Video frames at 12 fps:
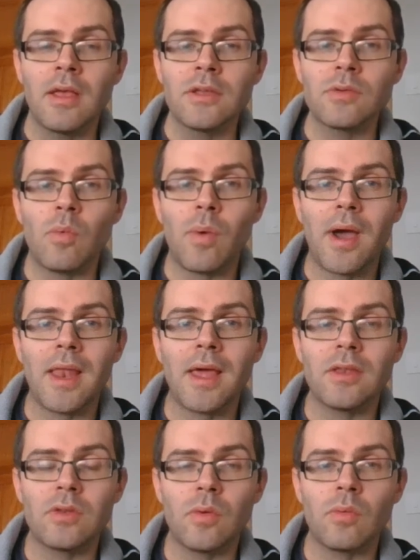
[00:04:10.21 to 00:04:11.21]
So while I
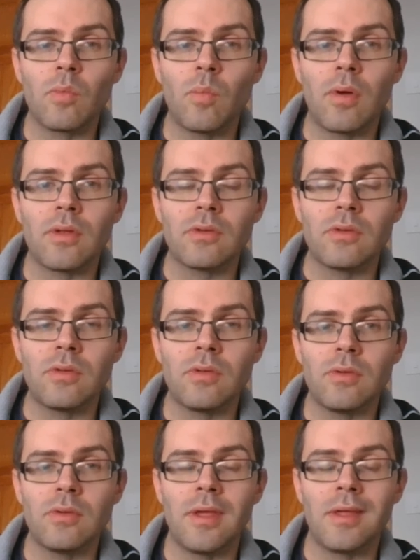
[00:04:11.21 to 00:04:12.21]
don't want to